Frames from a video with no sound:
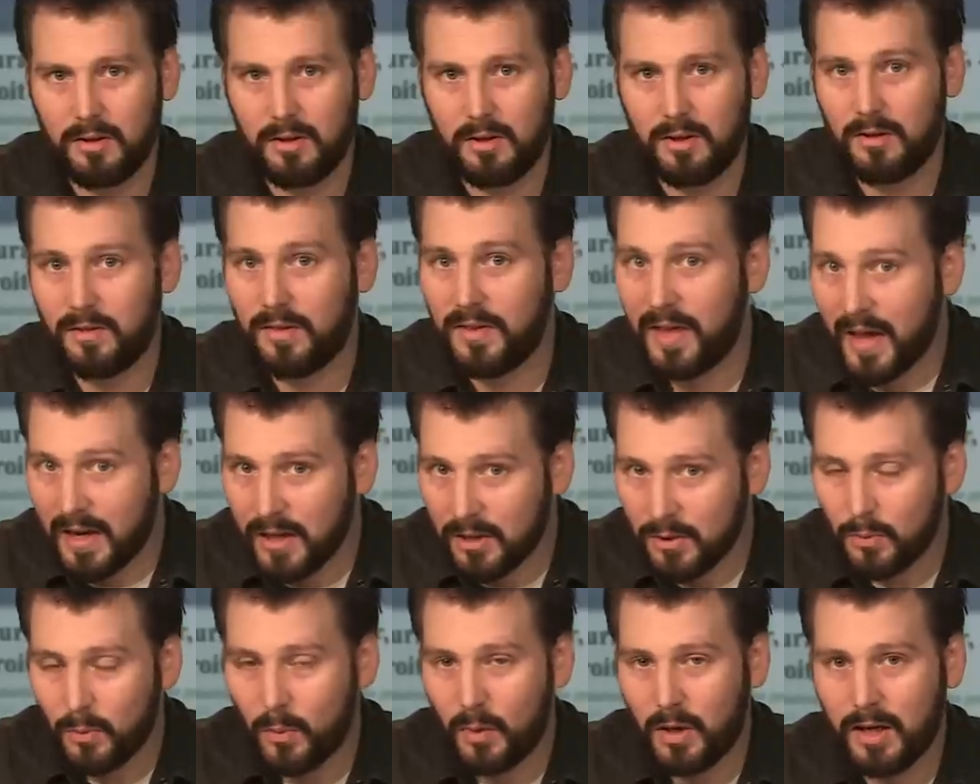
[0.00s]
And that
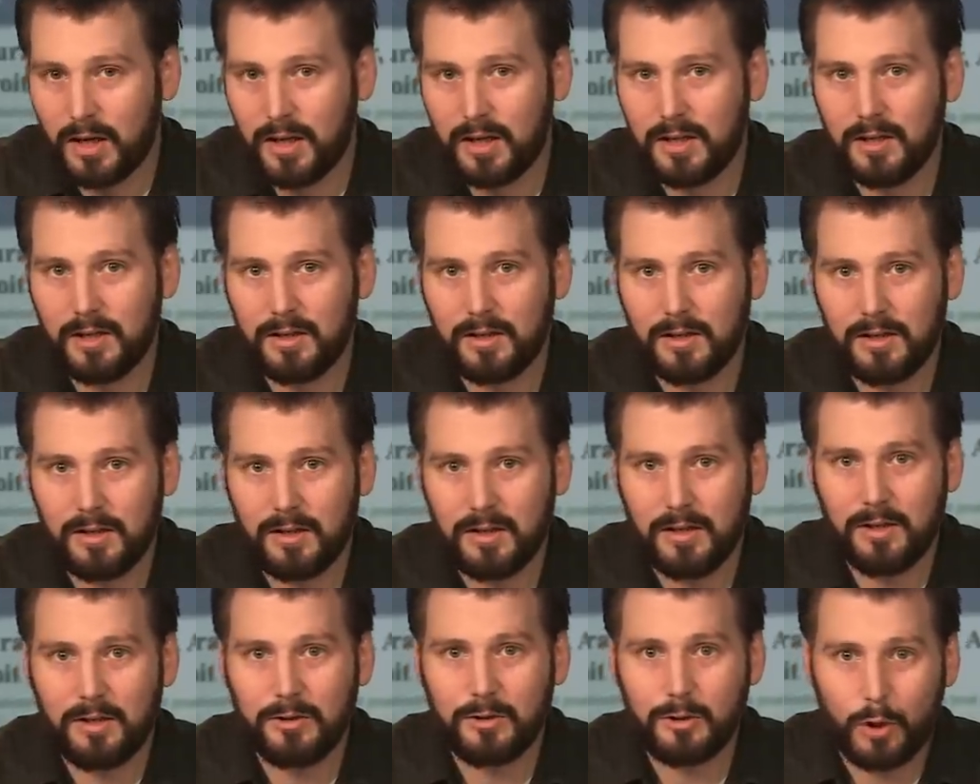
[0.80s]
is why
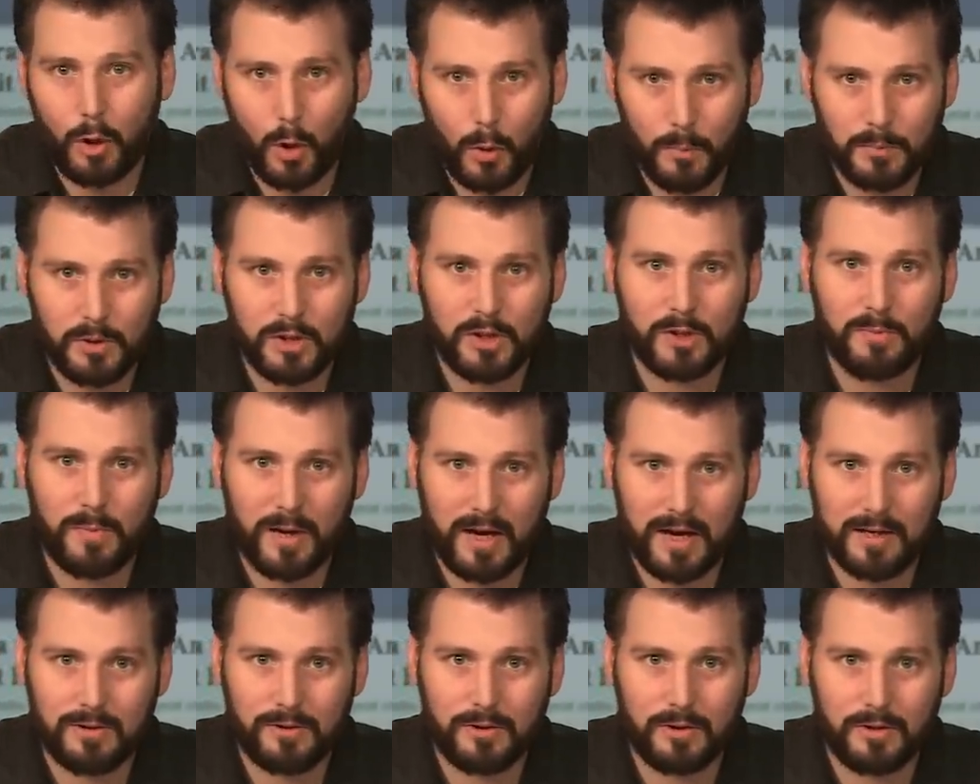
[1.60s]
Tom
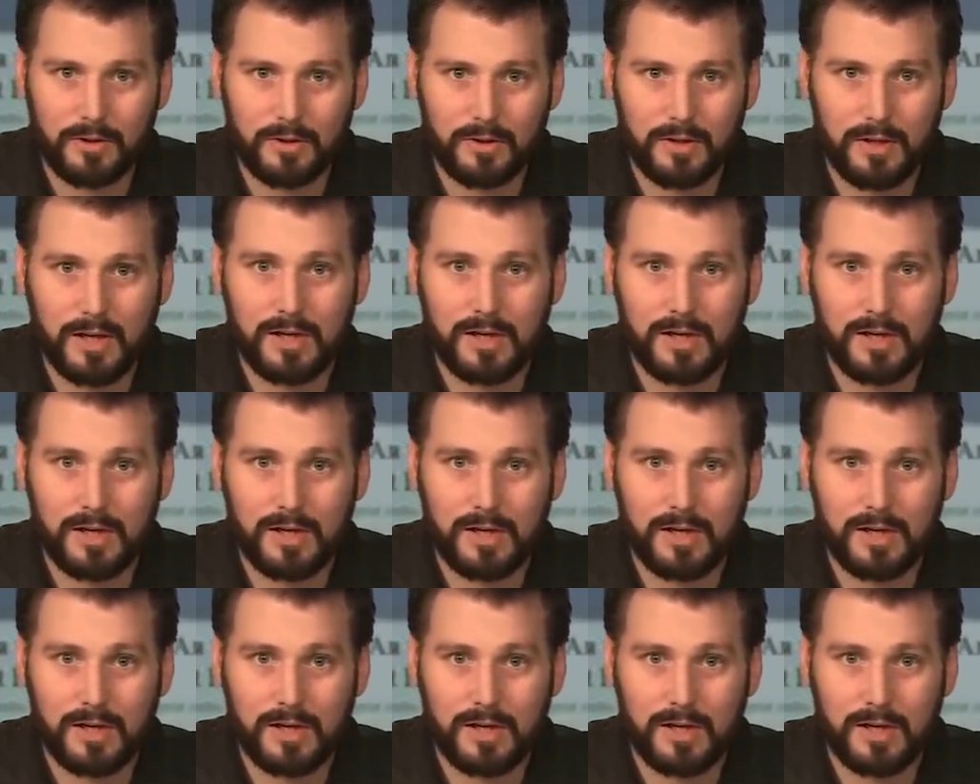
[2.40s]
Dispatch